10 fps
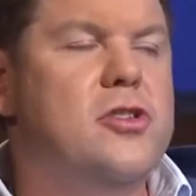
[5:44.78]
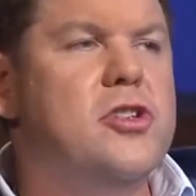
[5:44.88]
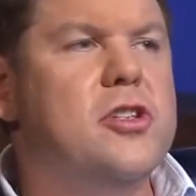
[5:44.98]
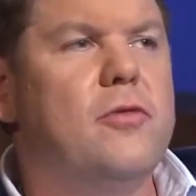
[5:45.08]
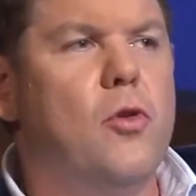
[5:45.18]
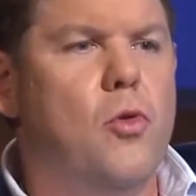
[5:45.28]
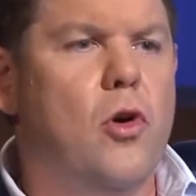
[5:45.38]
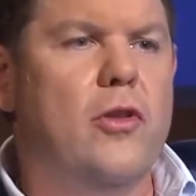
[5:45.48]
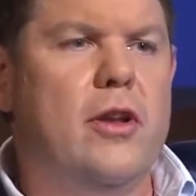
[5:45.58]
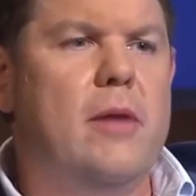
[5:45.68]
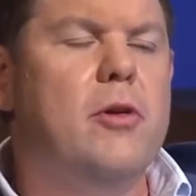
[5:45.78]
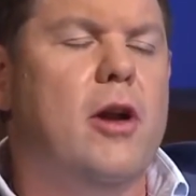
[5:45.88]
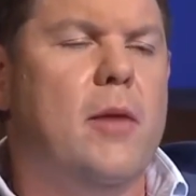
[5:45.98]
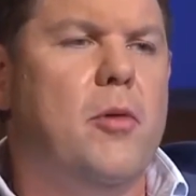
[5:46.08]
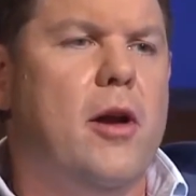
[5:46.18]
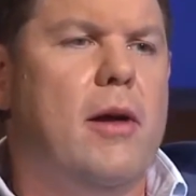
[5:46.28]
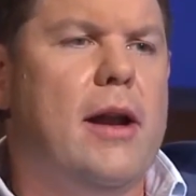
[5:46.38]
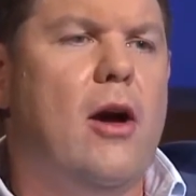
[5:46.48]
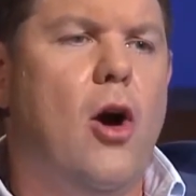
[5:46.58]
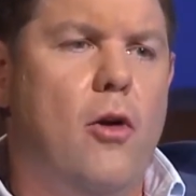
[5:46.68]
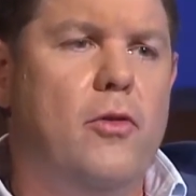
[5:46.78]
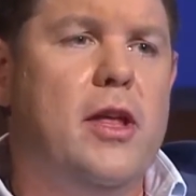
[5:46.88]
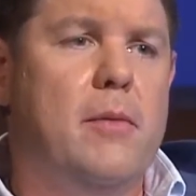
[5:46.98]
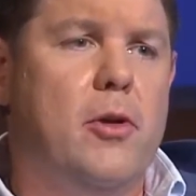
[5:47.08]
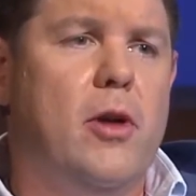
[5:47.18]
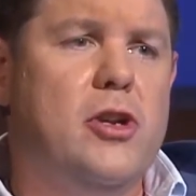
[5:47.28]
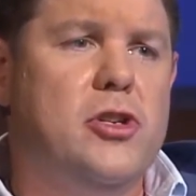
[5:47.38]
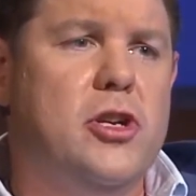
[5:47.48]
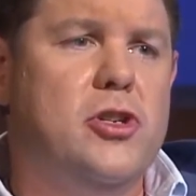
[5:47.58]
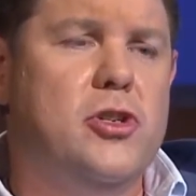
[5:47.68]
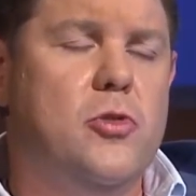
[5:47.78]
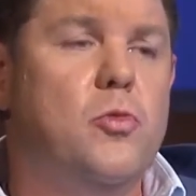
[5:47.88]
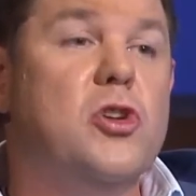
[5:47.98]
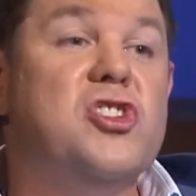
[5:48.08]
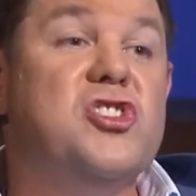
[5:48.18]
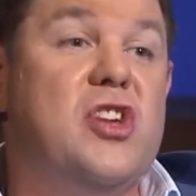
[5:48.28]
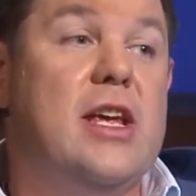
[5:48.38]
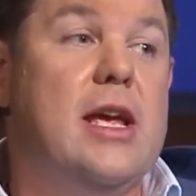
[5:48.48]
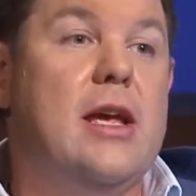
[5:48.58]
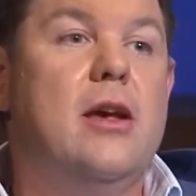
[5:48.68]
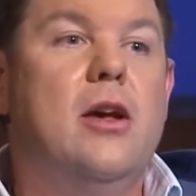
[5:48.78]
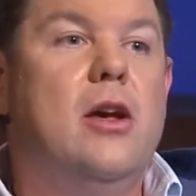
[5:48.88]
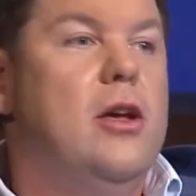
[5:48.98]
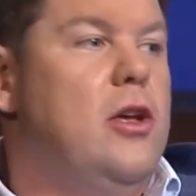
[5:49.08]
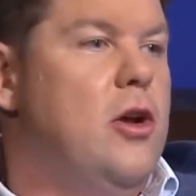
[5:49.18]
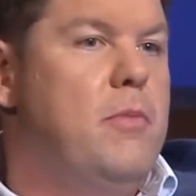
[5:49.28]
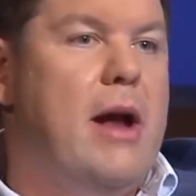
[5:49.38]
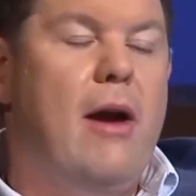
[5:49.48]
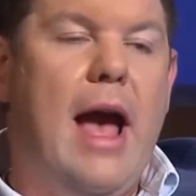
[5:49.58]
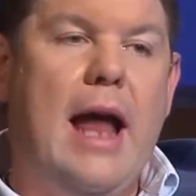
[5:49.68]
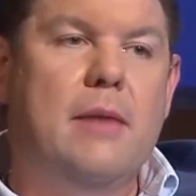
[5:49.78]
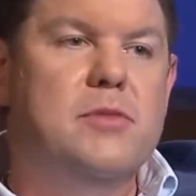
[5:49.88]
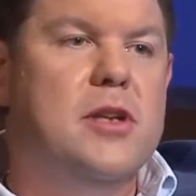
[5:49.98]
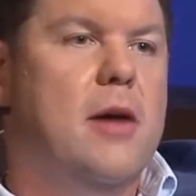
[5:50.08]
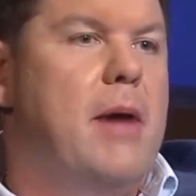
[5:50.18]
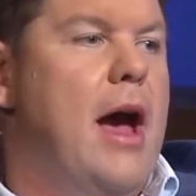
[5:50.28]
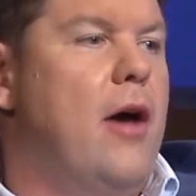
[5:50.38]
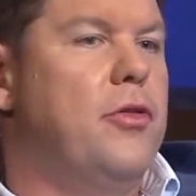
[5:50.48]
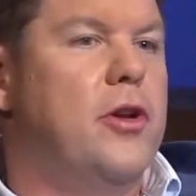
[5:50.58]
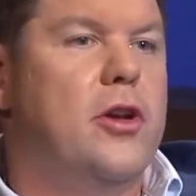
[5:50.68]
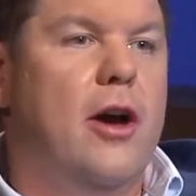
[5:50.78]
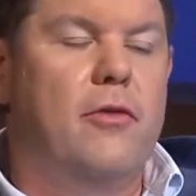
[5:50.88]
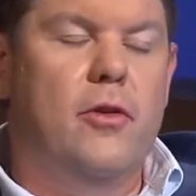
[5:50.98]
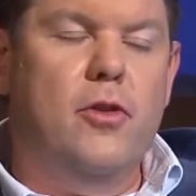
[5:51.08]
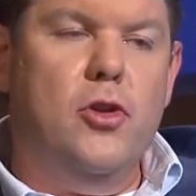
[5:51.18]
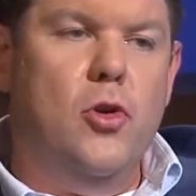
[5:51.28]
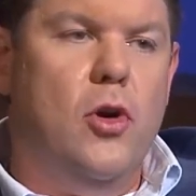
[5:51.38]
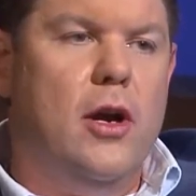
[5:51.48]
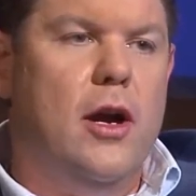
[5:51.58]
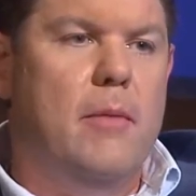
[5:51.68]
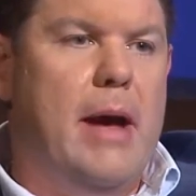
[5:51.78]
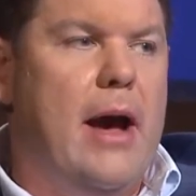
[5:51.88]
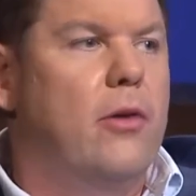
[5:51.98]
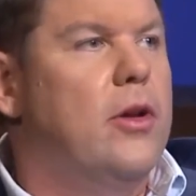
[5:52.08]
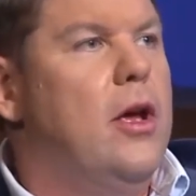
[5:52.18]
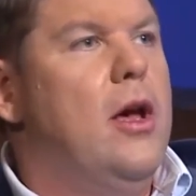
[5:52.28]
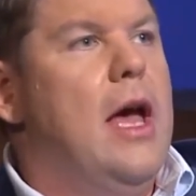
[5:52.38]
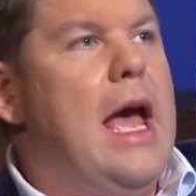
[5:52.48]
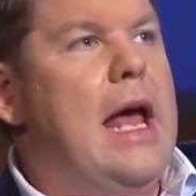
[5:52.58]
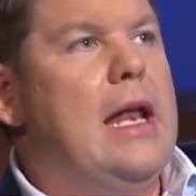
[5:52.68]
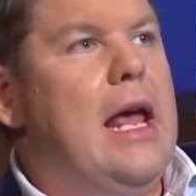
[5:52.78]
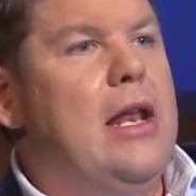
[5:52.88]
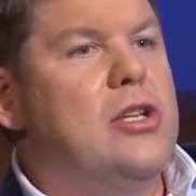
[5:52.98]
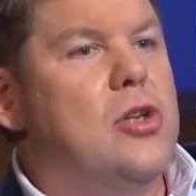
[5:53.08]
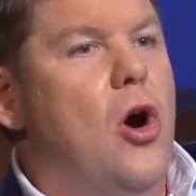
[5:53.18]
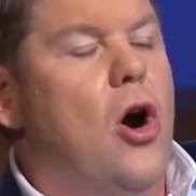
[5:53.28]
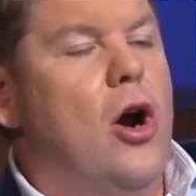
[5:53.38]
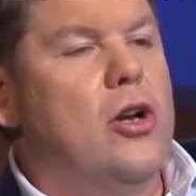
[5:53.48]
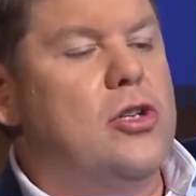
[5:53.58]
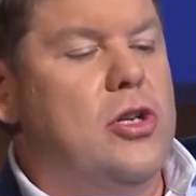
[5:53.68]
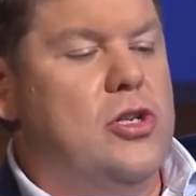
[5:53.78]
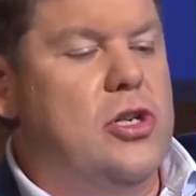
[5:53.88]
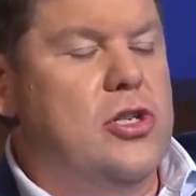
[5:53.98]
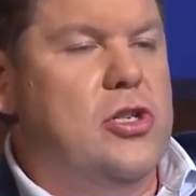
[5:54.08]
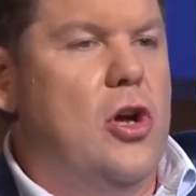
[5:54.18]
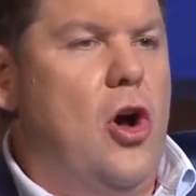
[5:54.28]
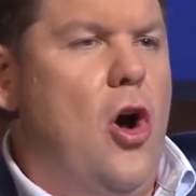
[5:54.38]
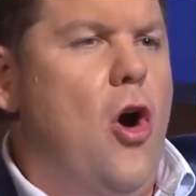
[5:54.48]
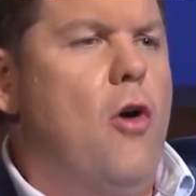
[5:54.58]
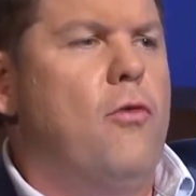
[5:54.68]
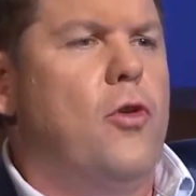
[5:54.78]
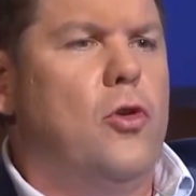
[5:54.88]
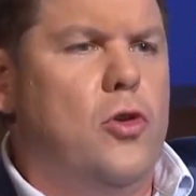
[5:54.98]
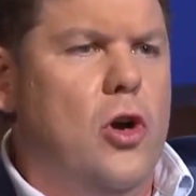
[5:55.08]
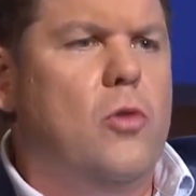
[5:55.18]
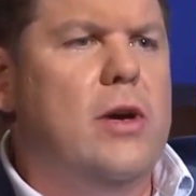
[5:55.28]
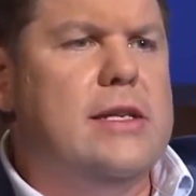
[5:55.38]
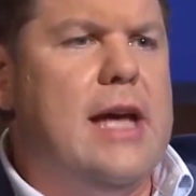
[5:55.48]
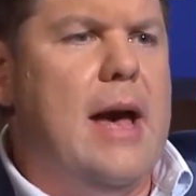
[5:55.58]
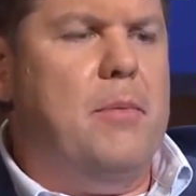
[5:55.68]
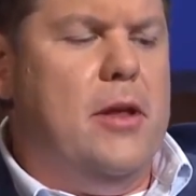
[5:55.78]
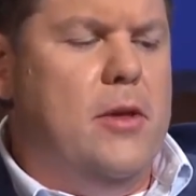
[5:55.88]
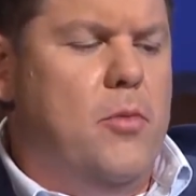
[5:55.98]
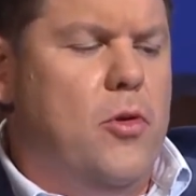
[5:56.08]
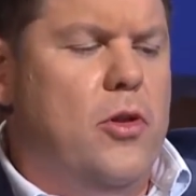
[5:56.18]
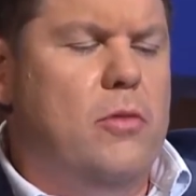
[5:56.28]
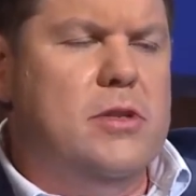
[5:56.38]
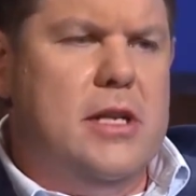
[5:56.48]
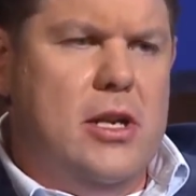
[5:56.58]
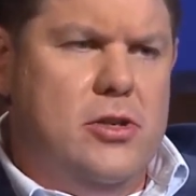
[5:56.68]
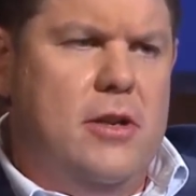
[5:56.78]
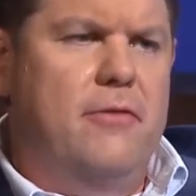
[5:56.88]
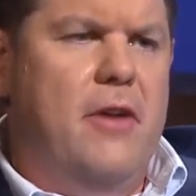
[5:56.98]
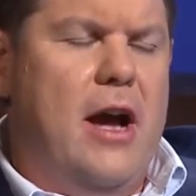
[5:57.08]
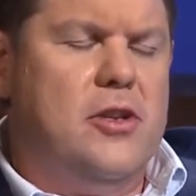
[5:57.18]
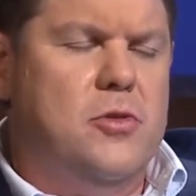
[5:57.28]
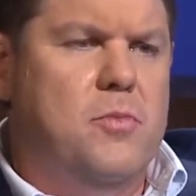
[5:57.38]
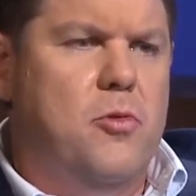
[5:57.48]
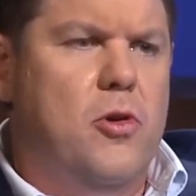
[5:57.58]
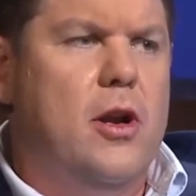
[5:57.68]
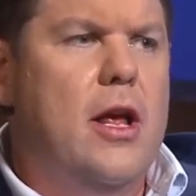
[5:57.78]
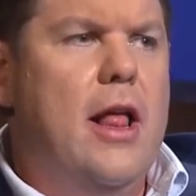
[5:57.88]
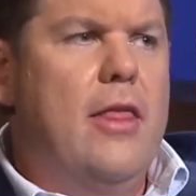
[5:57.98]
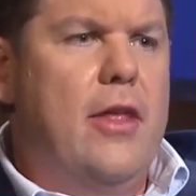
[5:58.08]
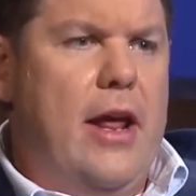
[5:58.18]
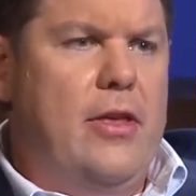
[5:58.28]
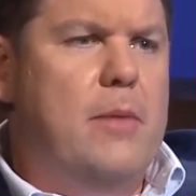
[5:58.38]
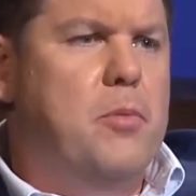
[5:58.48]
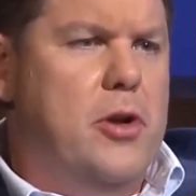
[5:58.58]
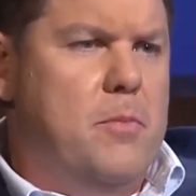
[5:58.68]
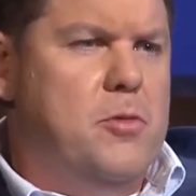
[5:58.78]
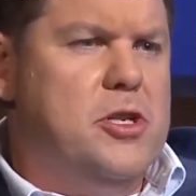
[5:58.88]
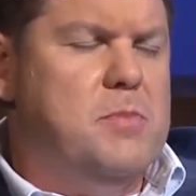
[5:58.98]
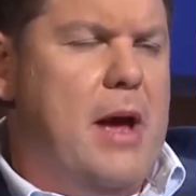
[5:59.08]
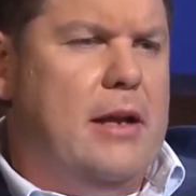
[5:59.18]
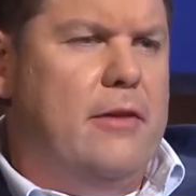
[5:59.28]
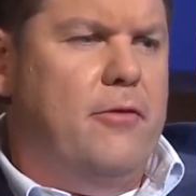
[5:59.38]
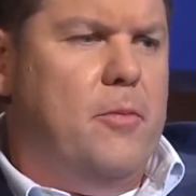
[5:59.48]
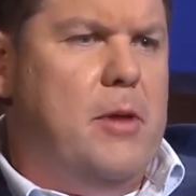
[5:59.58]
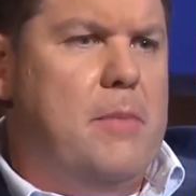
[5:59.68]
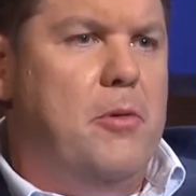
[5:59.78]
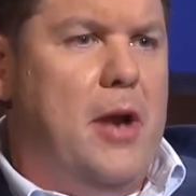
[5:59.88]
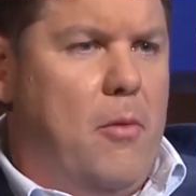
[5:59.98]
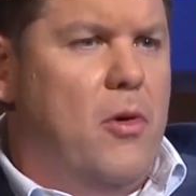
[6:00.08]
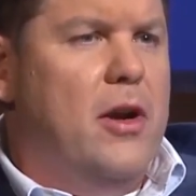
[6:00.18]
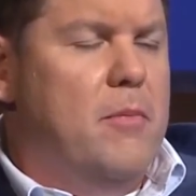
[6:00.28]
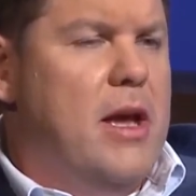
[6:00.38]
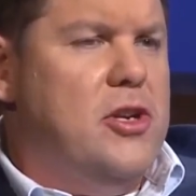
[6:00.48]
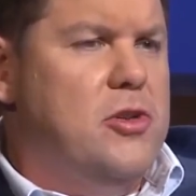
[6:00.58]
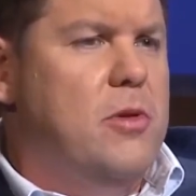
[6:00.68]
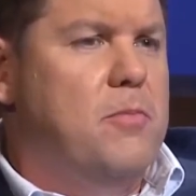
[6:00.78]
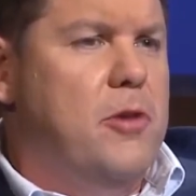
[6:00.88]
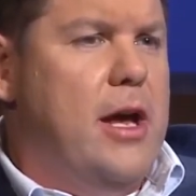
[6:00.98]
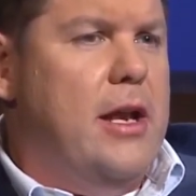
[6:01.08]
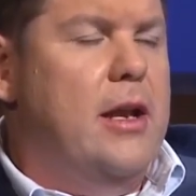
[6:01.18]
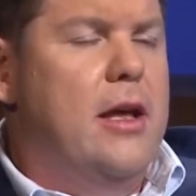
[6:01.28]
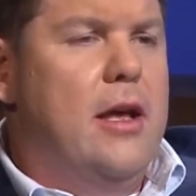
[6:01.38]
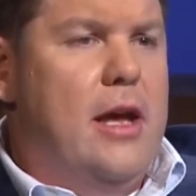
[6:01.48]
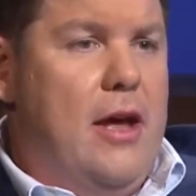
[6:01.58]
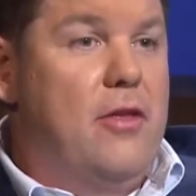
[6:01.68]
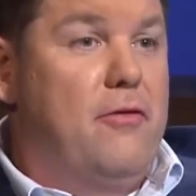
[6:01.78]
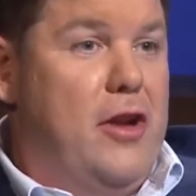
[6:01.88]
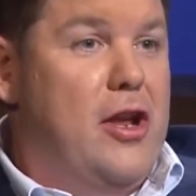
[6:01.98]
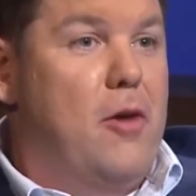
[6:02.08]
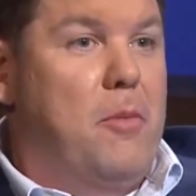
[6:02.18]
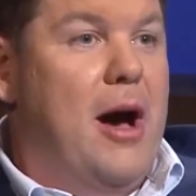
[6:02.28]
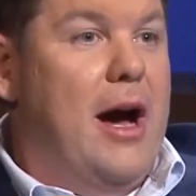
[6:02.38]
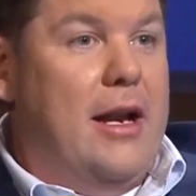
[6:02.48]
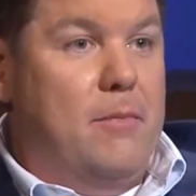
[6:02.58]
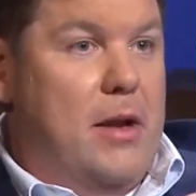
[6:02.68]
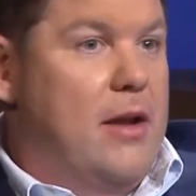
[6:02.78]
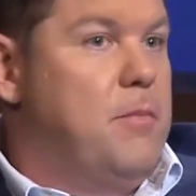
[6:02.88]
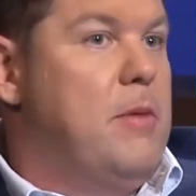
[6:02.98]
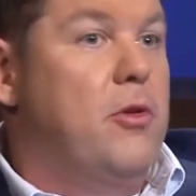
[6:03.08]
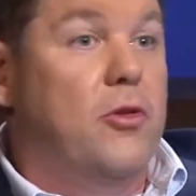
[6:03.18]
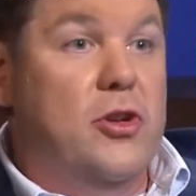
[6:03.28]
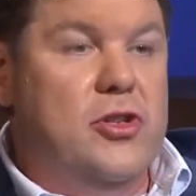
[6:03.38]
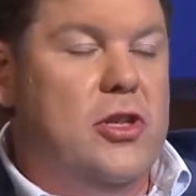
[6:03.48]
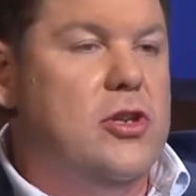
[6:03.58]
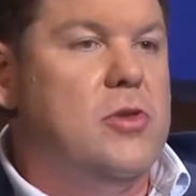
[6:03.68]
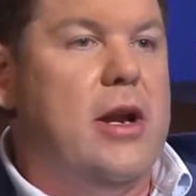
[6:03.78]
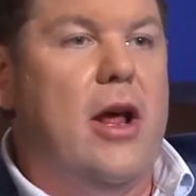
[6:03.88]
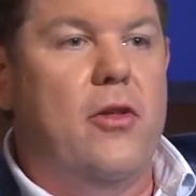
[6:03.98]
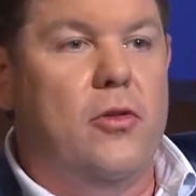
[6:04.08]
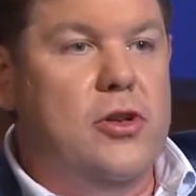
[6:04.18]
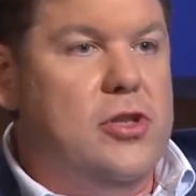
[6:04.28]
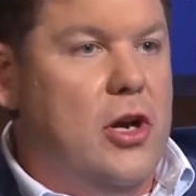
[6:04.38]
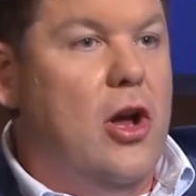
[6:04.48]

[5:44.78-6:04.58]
a civil war in the Democratic Party right now over the immigration issue. We're seeing, you know, Mayor Adams come out, the governor of New York come out, and it's hard to just overlook what's happening at the border. There was an interesting Fox report that I think put it in perspective for people, and I wanted to make sure we played it in the video pod, and many people that are listening to this right now, they're listening on